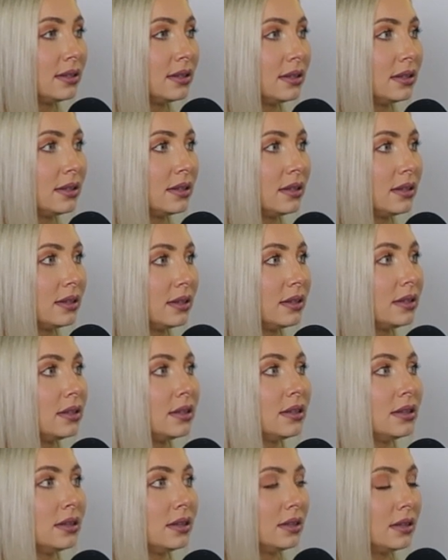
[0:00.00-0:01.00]

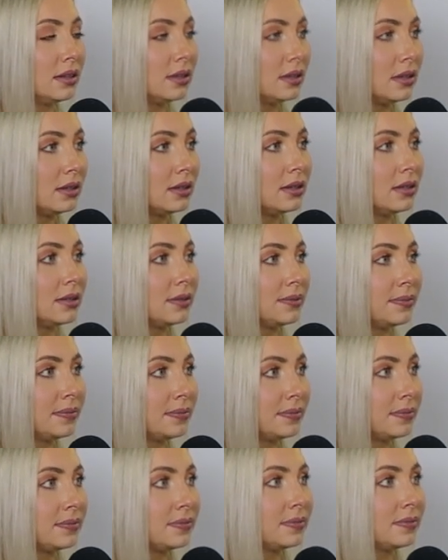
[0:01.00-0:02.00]

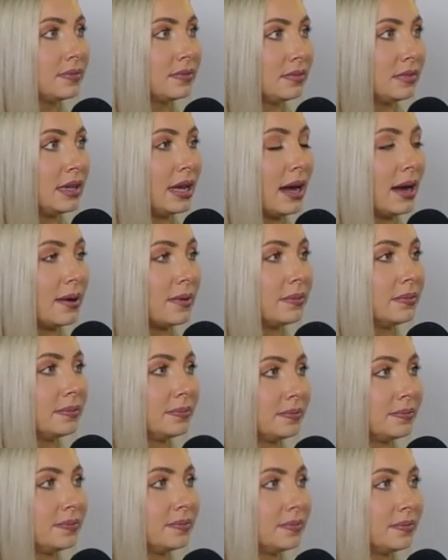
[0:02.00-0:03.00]

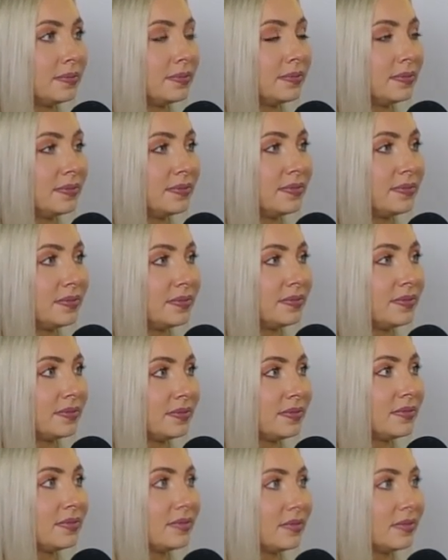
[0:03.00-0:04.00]

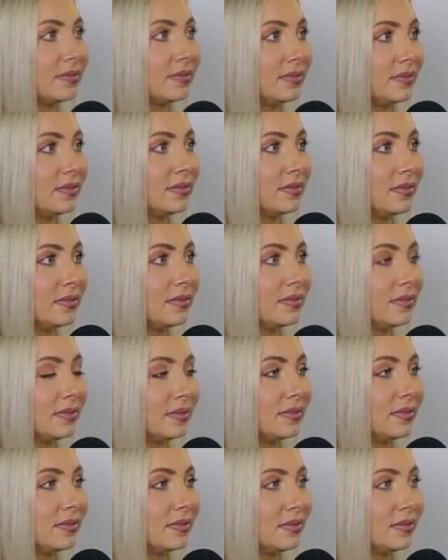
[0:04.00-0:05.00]

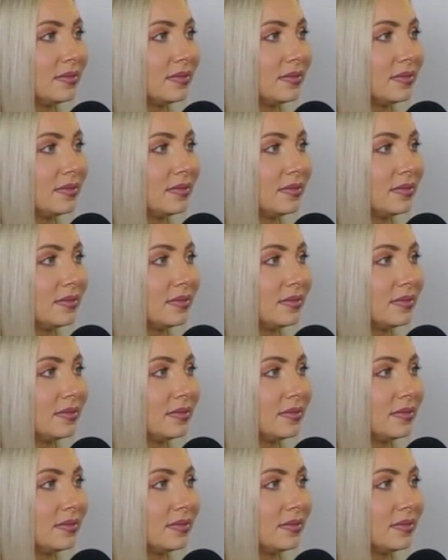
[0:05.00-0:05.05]
[no speech]